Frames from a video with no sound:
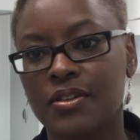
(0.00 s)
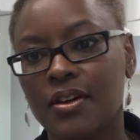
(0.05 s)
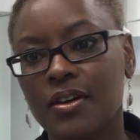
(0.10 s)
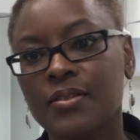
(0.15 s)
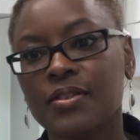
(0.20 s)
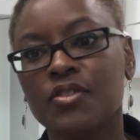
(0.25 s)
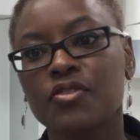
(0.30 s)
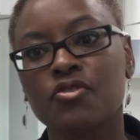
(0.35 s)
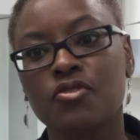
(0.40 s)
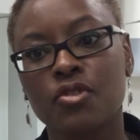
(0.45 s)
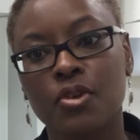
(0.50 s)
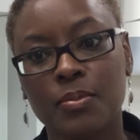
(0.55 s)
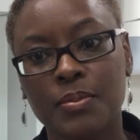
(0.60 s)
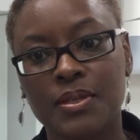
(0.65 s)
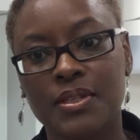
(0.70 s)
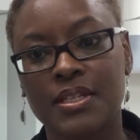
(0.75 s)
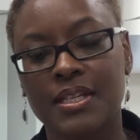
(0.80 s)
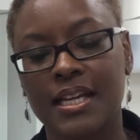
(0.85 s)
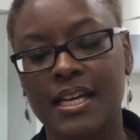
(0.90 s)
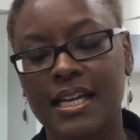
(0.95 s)
On the trauma
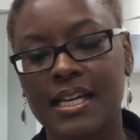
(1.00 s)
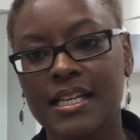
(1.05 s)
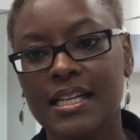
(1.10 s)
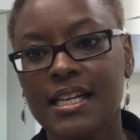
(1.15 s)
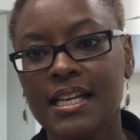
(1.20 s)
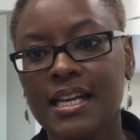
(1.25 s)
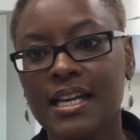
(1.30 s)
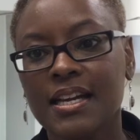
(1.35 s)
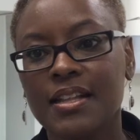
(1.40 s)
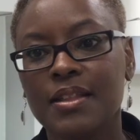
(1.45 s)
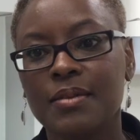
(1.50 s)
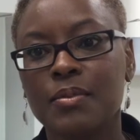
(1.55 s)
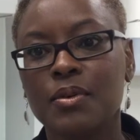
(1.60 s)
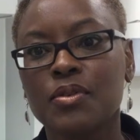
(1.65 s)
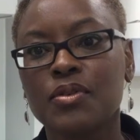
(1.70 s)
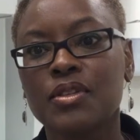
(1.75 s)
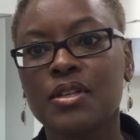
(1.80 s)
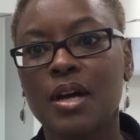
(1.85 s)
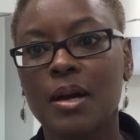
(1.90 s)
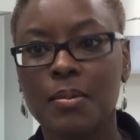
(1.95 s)
side, the
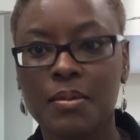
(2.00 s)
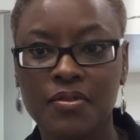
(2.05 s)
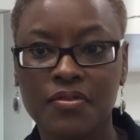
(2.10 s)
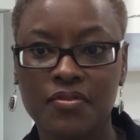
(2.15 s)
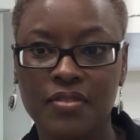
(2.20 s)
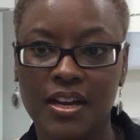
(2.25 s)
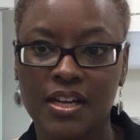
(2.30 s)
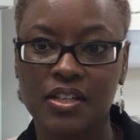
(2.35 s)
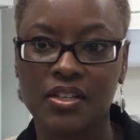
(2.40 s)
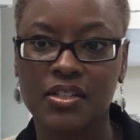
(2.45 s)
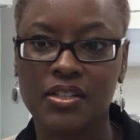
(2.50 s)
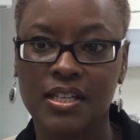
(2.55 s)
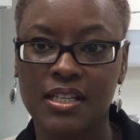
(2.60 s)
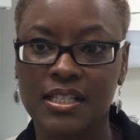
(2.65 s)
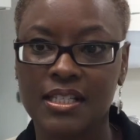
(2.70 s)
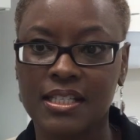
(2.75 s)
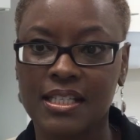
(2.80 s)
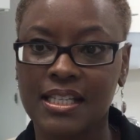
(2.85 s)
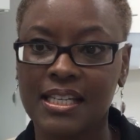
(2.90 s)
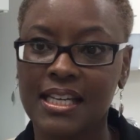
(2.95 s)
most common fractures I
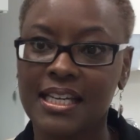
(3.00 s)
see